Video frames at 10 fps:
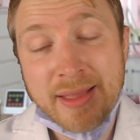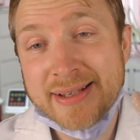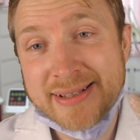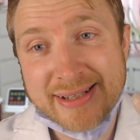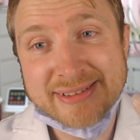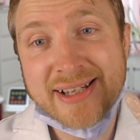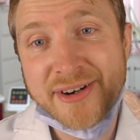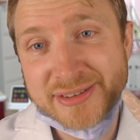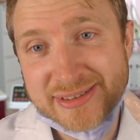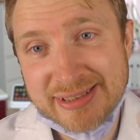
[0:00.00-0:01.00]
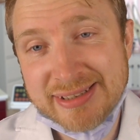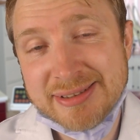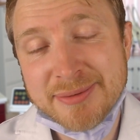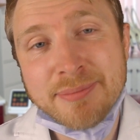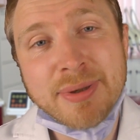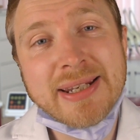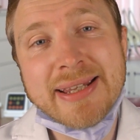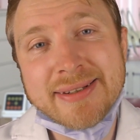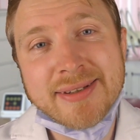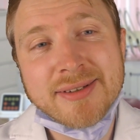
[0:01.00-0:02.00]
I can't guarantee, but
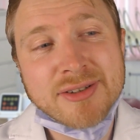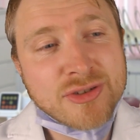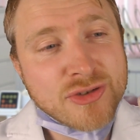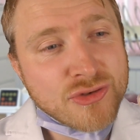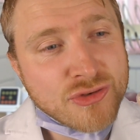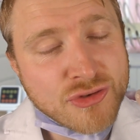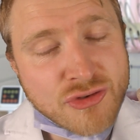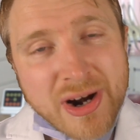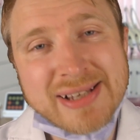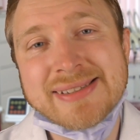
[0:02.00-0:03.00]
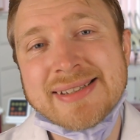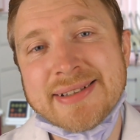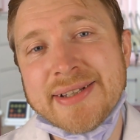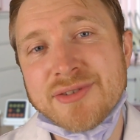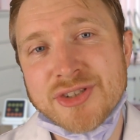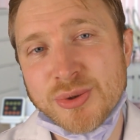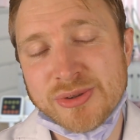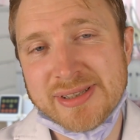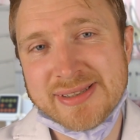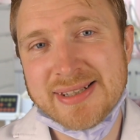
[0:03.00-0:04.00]
it drastically
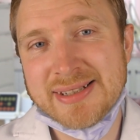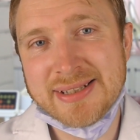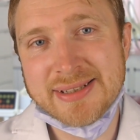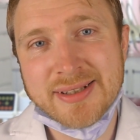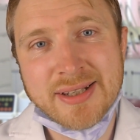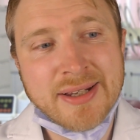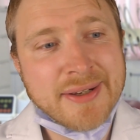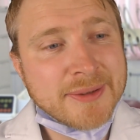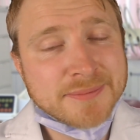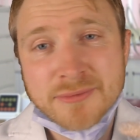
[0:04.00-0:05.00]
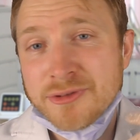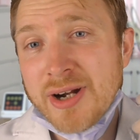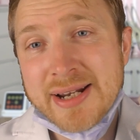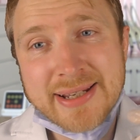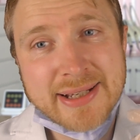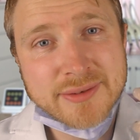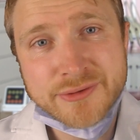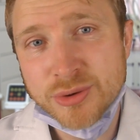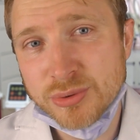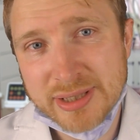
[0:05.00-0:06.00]
reduces the need for any kind
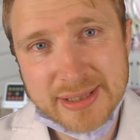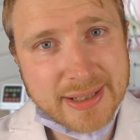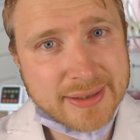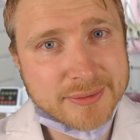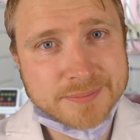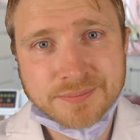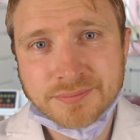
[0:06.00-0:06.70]
of root canal,